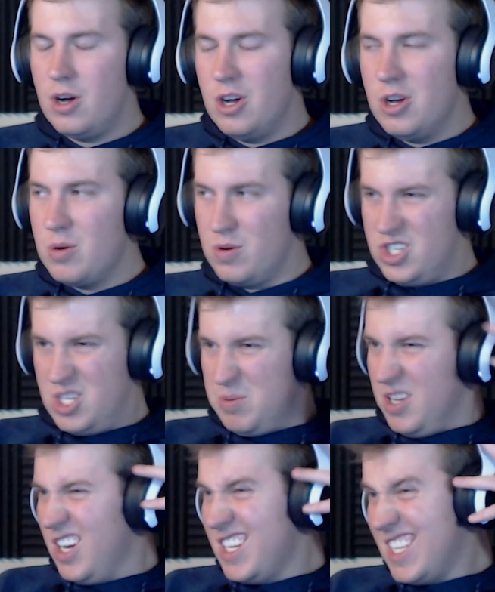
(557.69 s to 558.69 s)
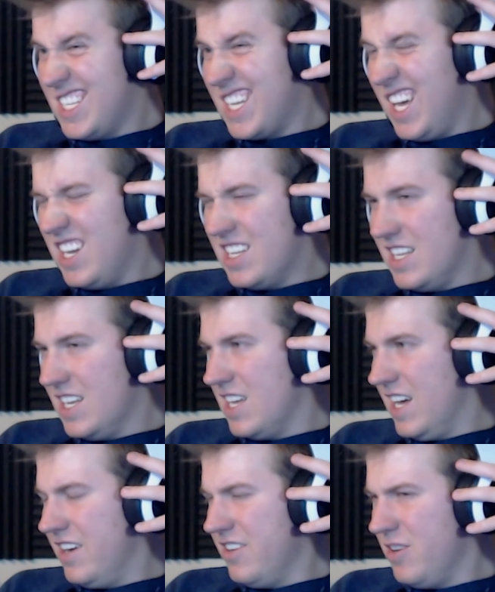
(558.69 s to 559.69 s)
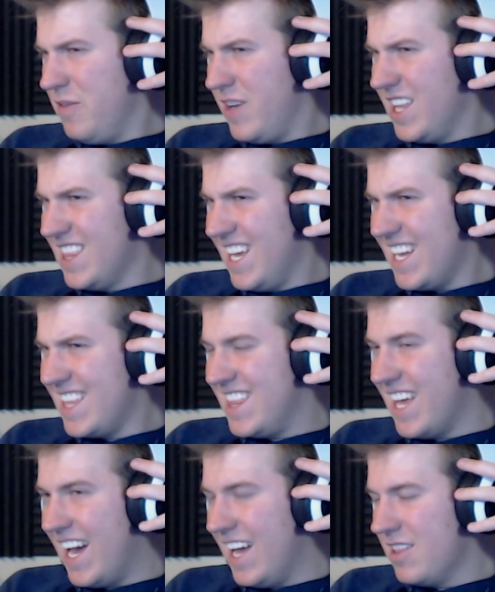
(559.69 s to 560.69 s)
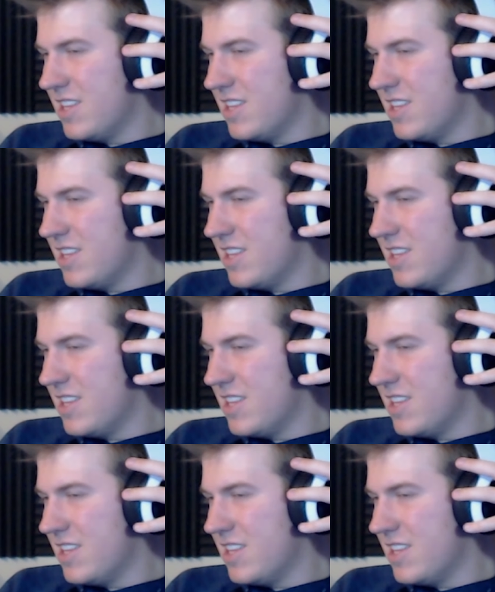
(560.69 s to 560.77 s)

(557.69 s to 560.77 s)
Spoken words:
Which, to be honest, that's kind of... I don't know if I like that.